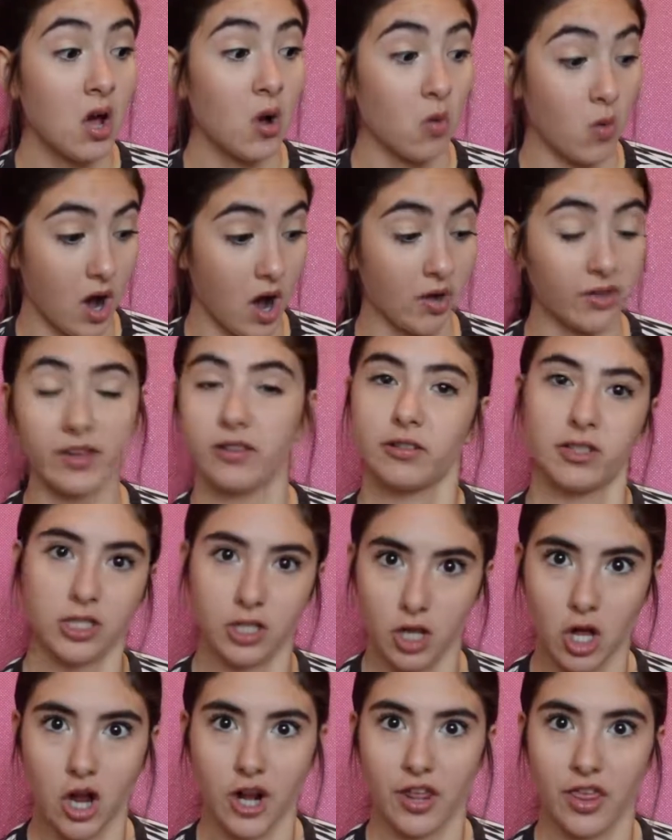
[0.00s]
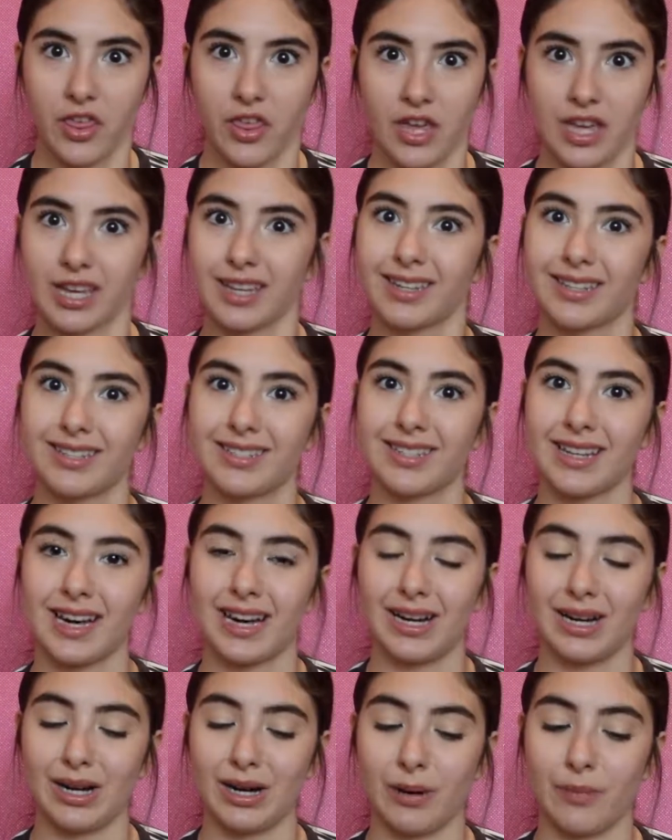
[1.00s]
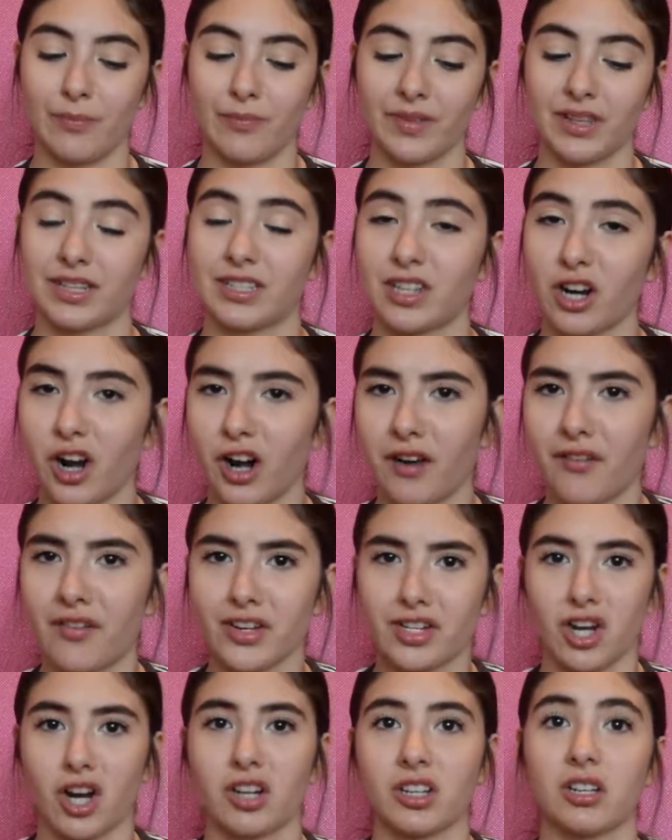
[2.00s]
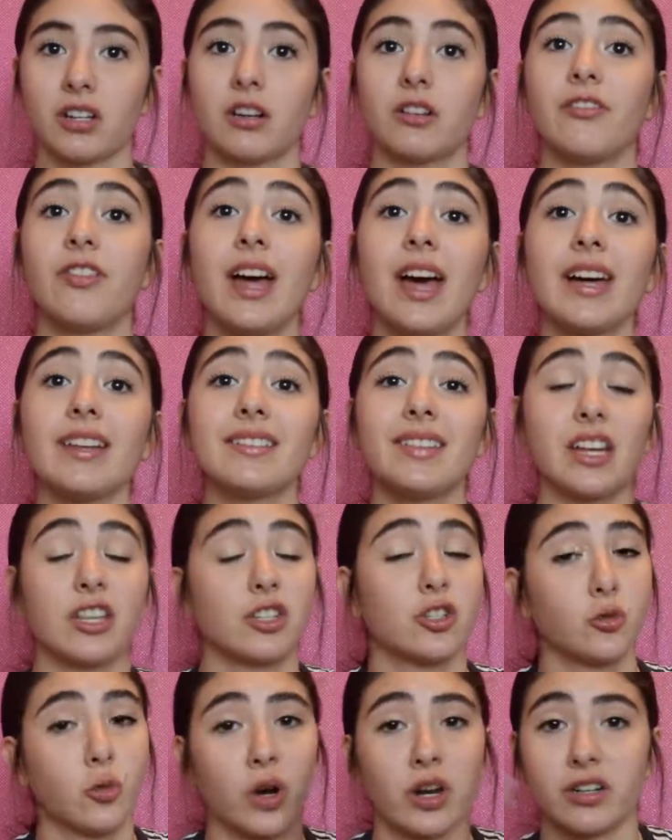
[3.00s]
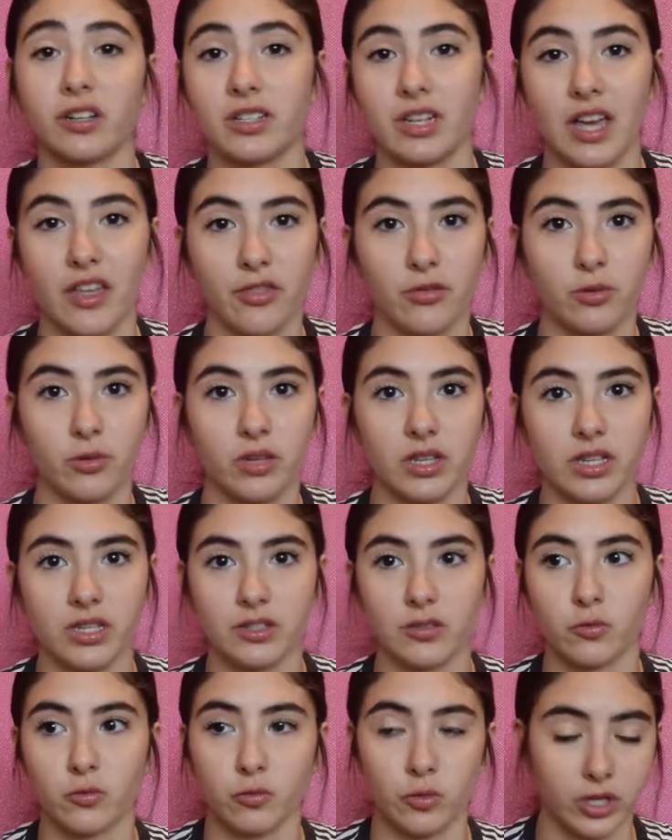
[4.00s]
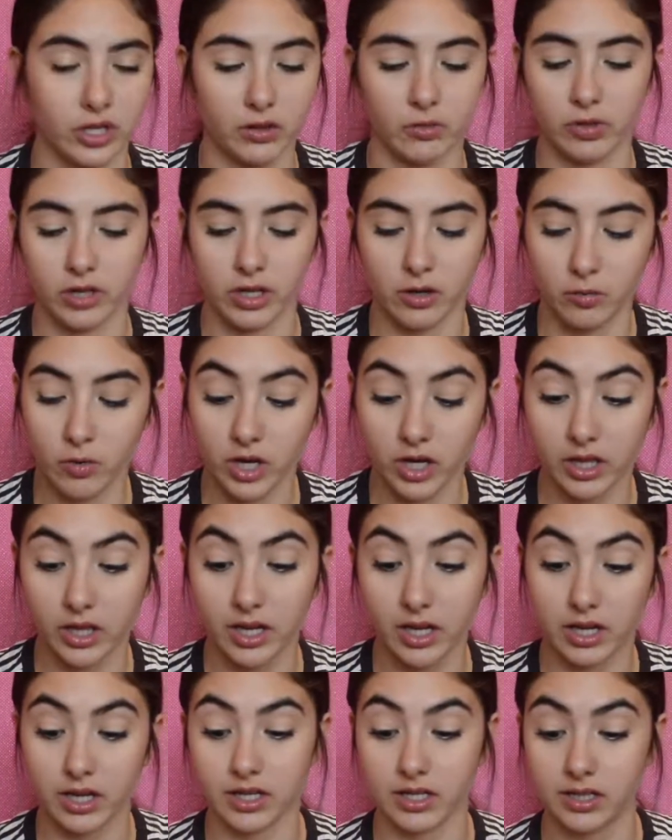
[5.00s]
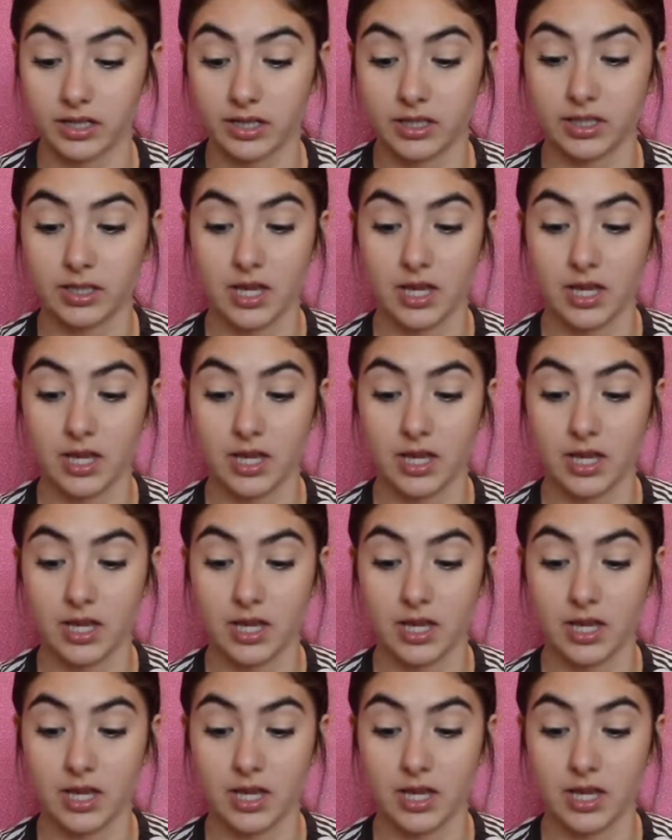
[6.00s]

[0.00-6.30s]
Wow, that was a lot of things. Um, sorry if I talked a little fast. I just wanted to get through these really, really quickly because